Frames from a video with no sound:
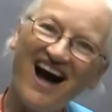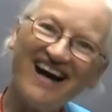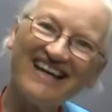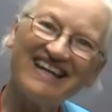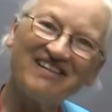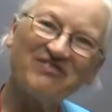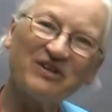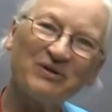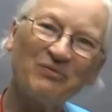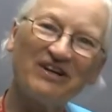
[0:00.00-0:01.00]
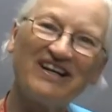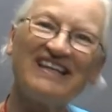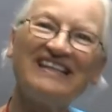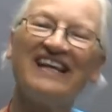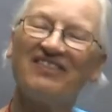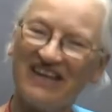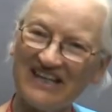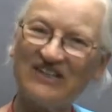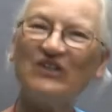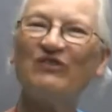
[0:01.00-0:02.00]
Hi, everyone.
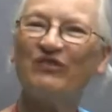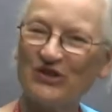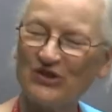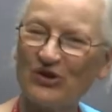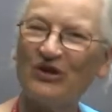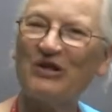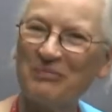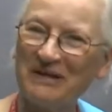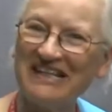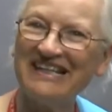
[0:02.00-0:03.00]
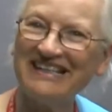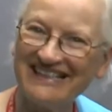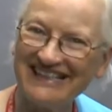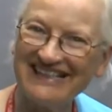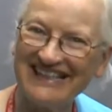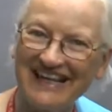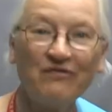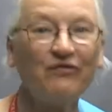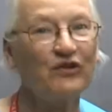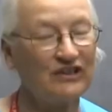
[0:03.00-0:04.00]
Thank you for joining me today
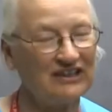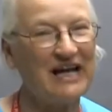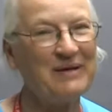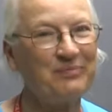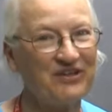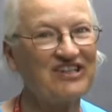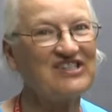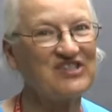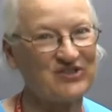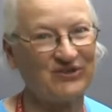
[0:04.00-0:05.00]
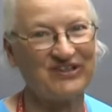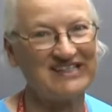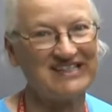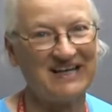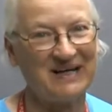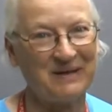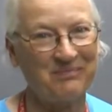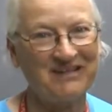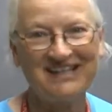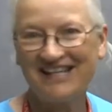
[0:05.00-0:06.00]
for Library Storytime.
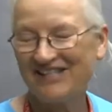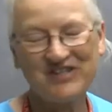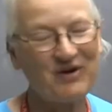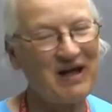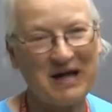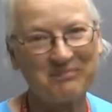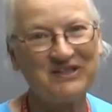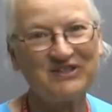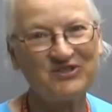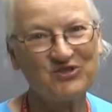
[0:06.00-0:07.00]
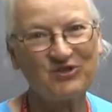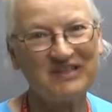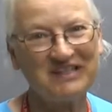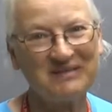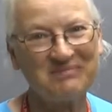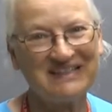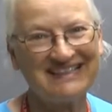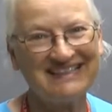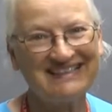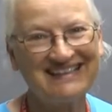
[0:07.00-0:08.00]
So happy you're joining
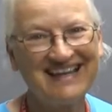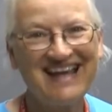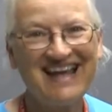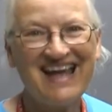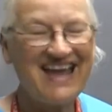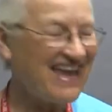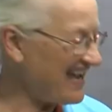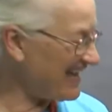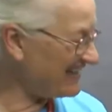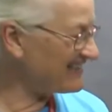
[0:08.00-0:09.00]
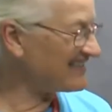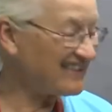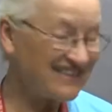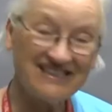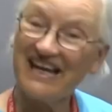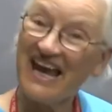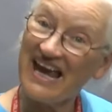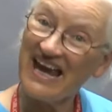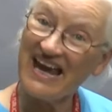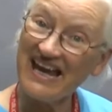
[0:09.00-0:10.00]
me. And
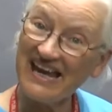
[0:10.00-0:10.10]
today,